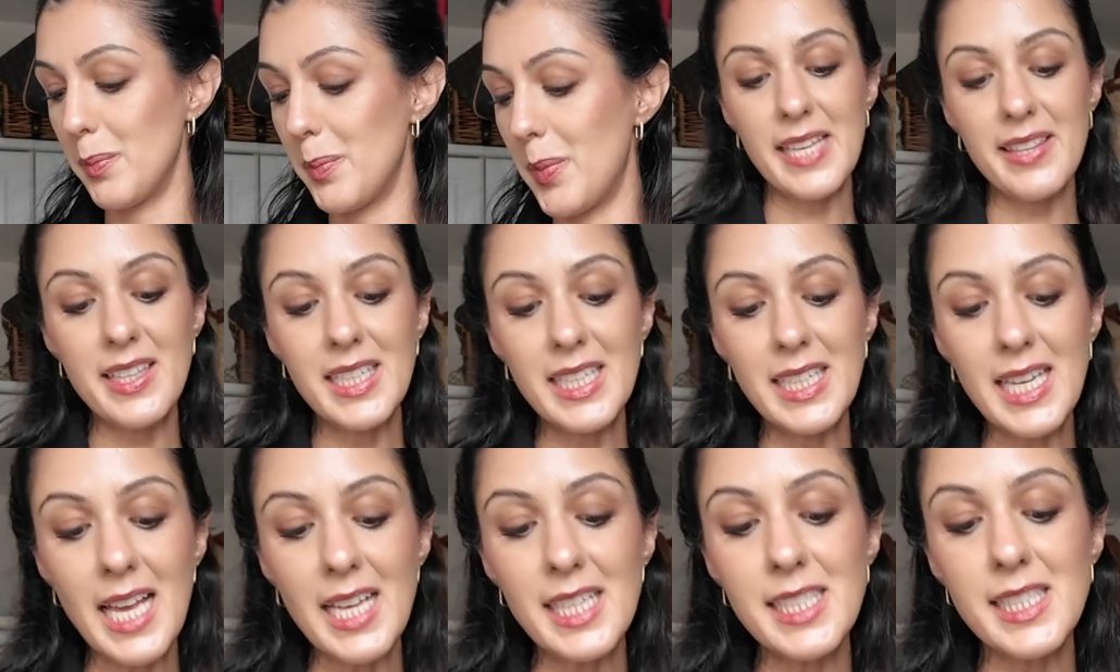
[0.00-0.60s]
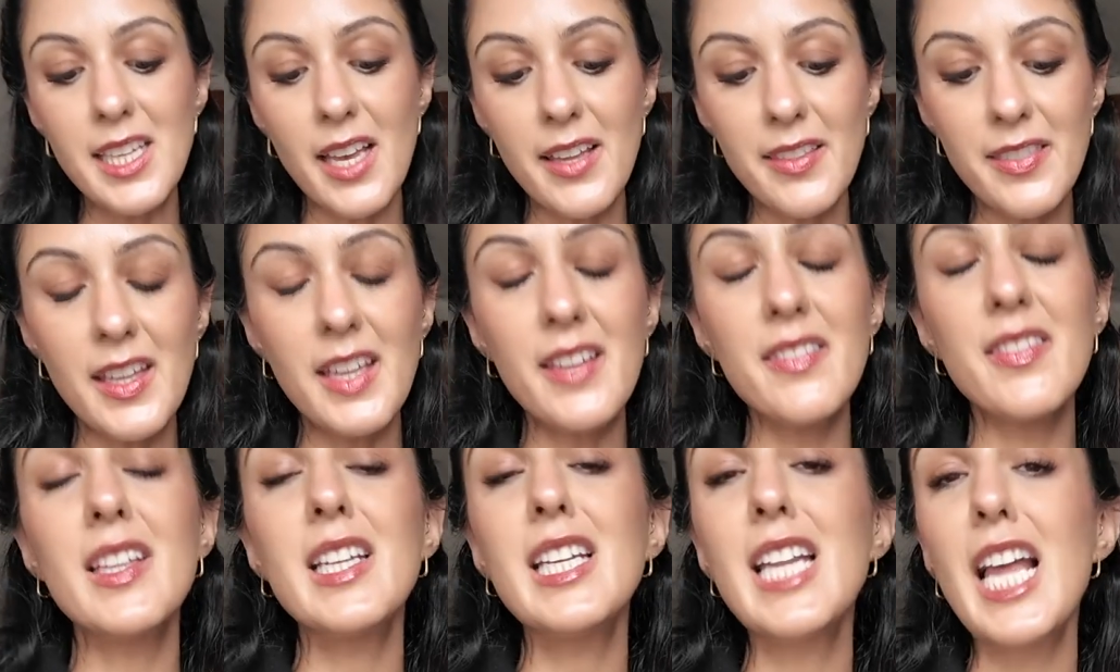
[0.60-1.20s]
So I
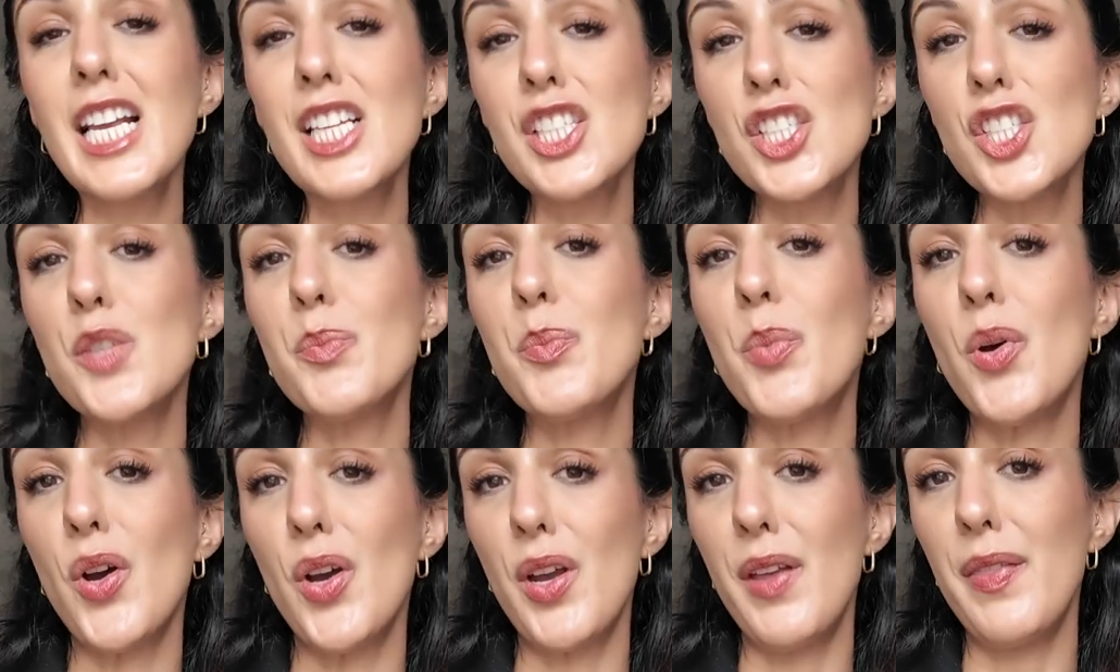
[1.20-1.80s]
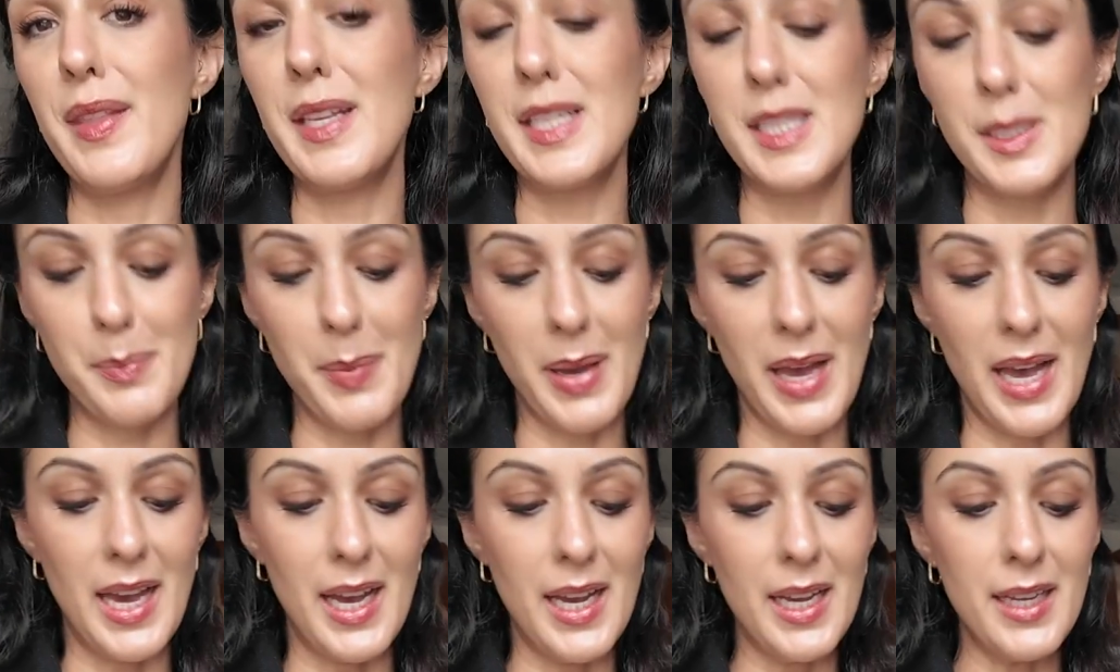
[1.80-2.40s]
think the less you put in this
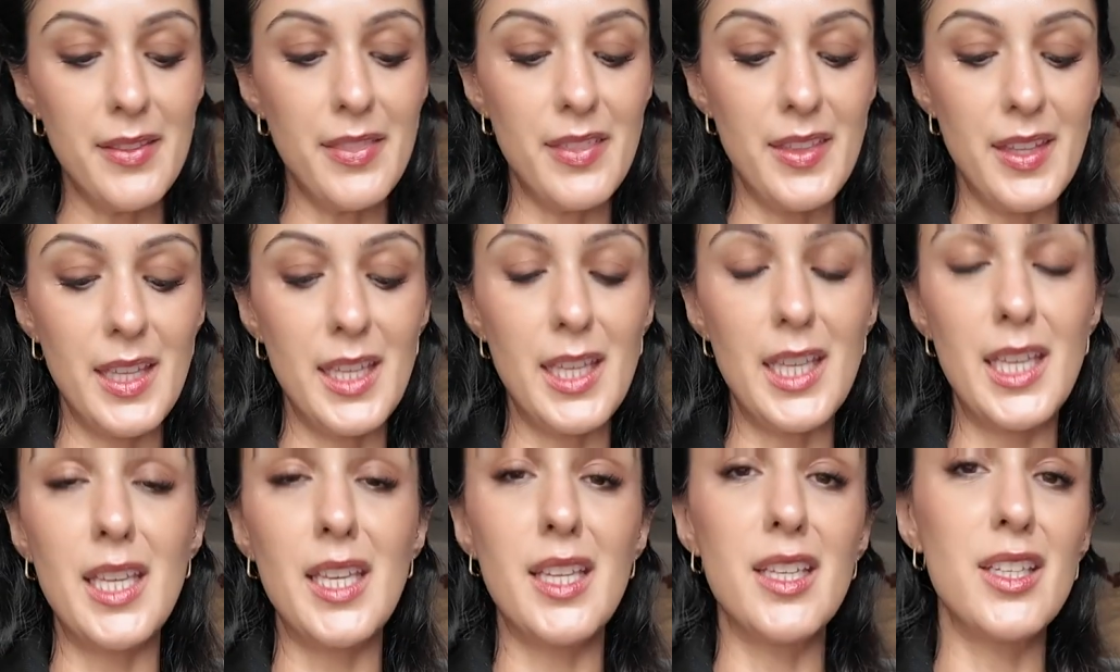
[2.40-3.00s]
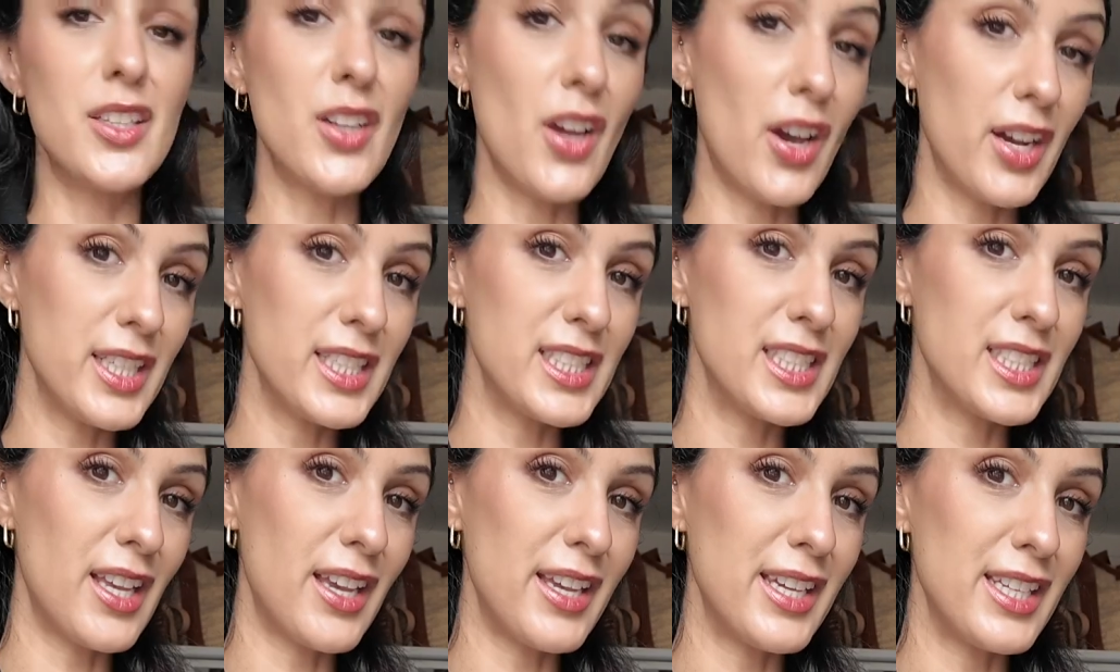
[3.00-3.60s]
bag, the
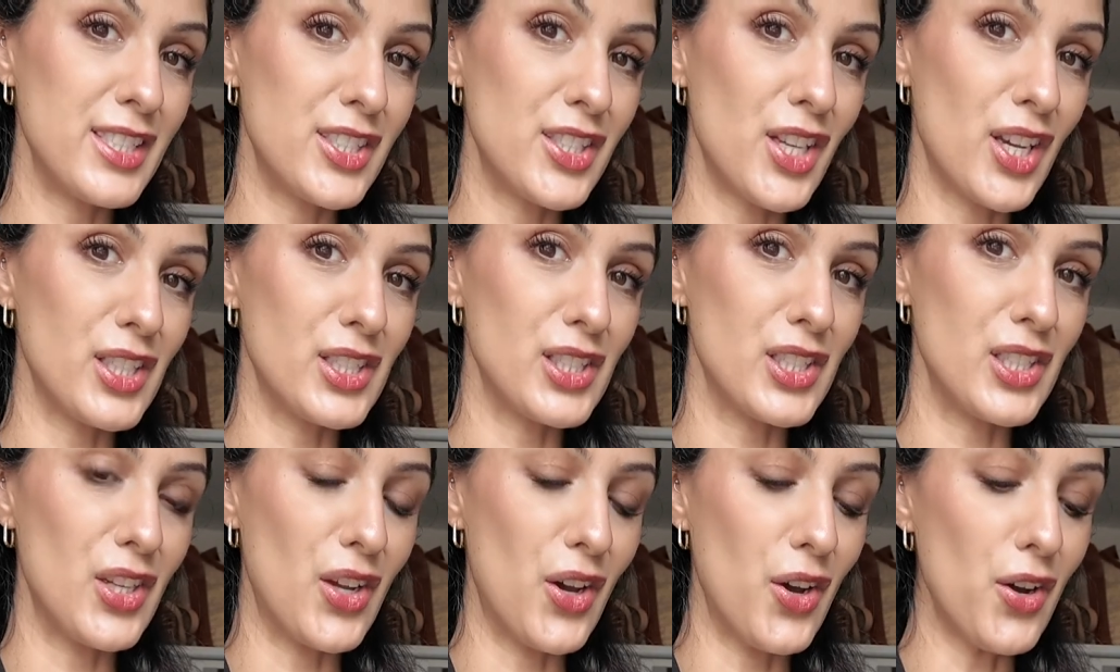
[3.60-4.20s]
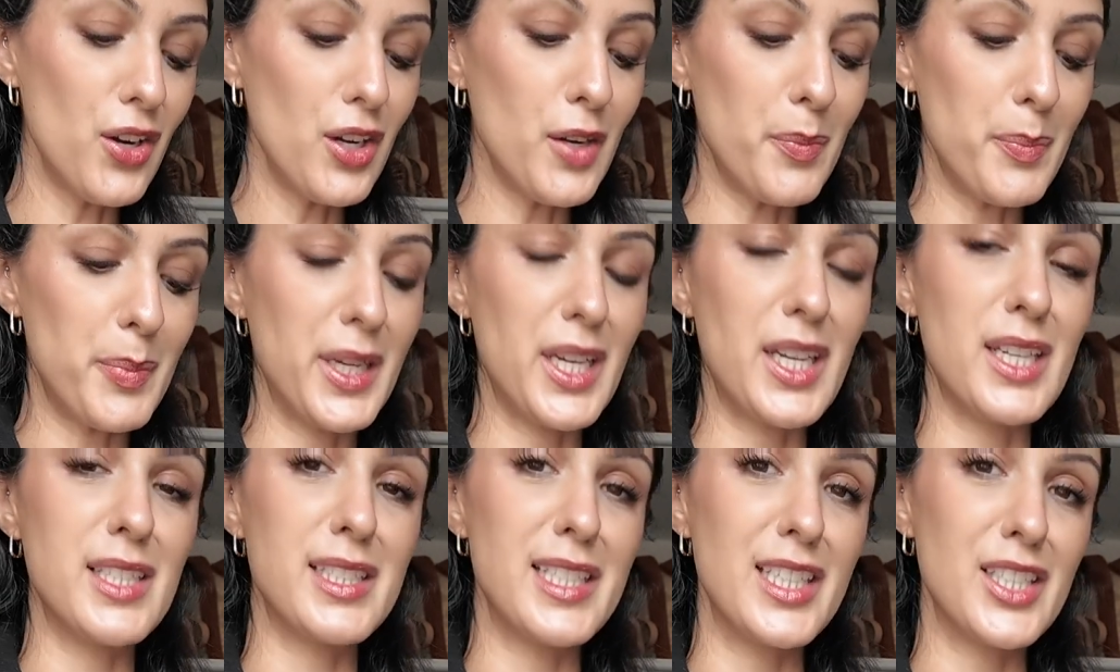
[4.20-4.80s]
nicer it does look,
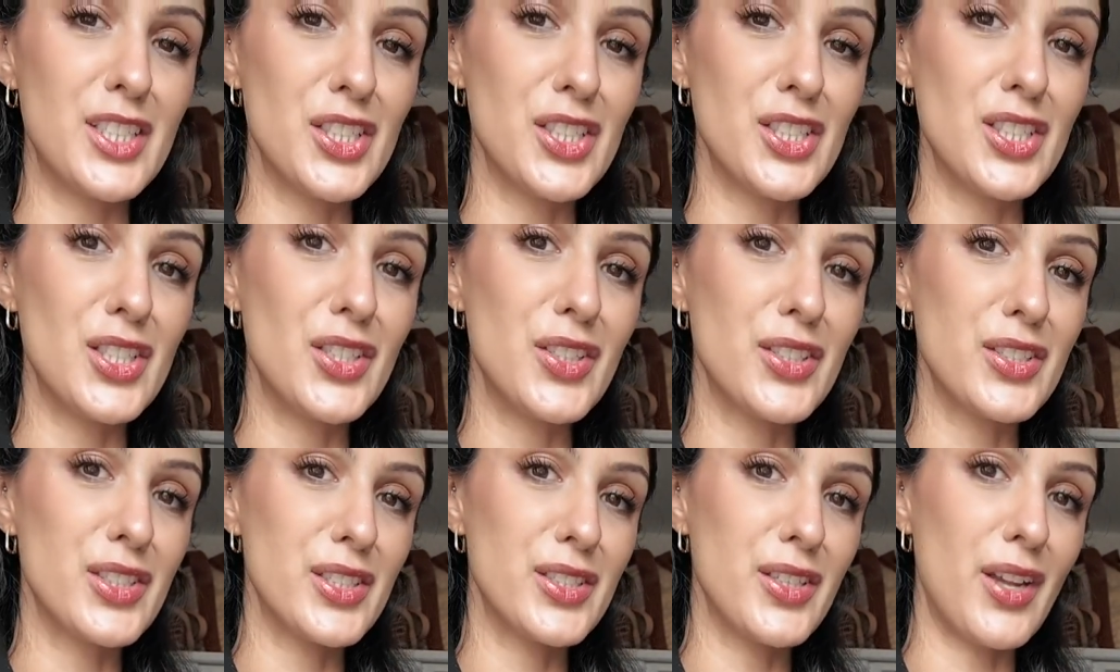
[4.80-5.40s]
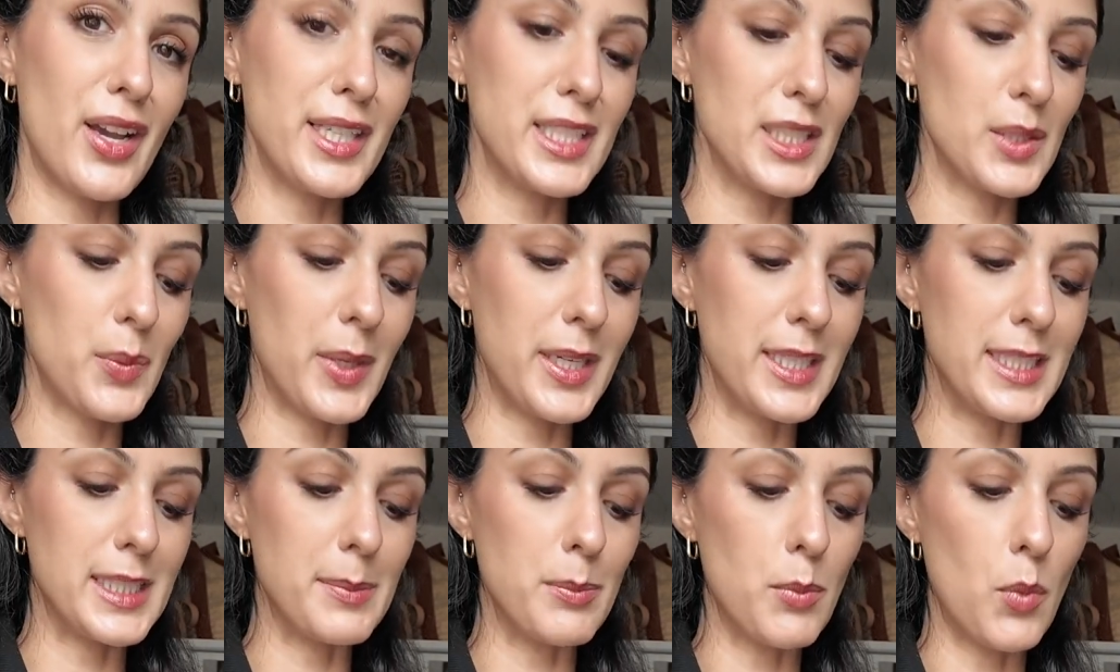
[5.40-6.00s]
because it just looks nice when
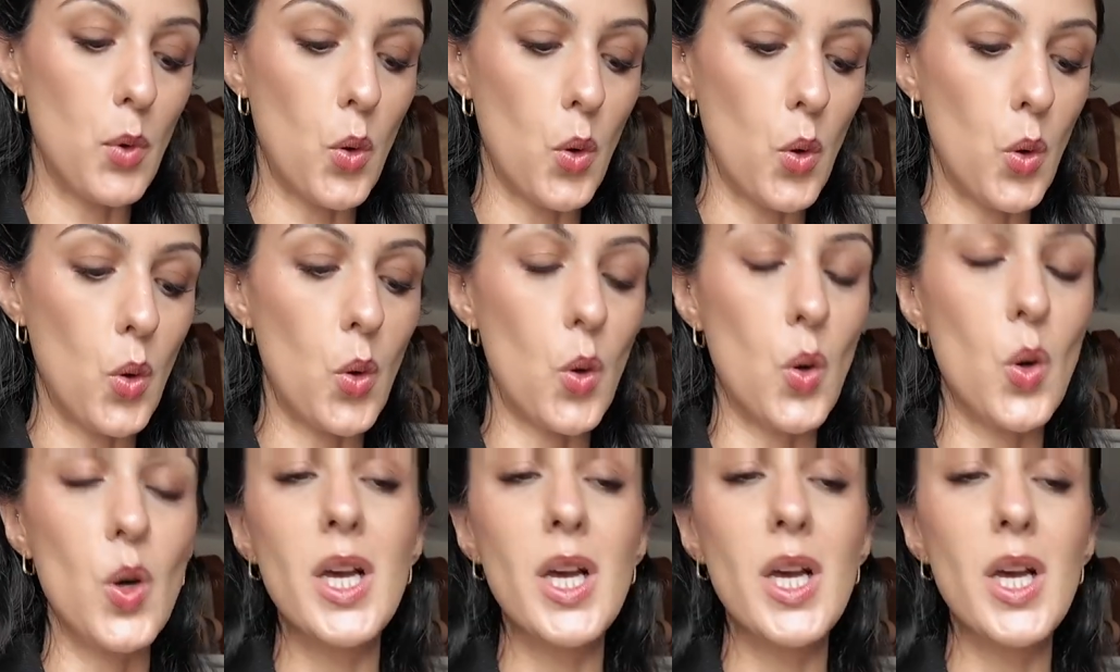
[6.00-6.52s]
it's more